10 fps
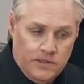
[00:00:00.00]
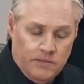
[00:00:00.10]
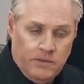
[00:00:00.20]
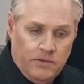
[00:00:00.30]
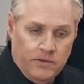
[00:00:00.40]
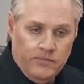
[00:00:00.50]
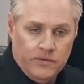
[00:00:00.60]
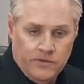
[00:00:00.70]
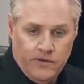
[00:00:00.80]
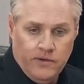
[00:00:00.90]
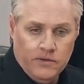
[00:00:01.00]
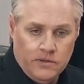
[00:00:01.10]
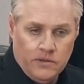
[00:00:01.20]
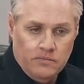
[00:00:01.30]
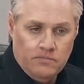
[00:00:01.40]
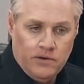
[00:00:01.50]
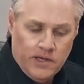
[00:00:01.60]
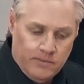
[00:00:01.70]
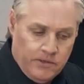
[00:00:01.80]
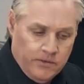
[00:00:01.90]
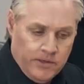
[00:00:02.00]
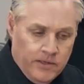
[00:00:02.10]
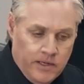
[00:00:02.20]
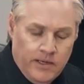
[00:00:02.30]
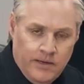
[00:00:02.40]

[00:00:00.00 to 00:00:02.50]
you know, people that have got the focus on the program they're doing,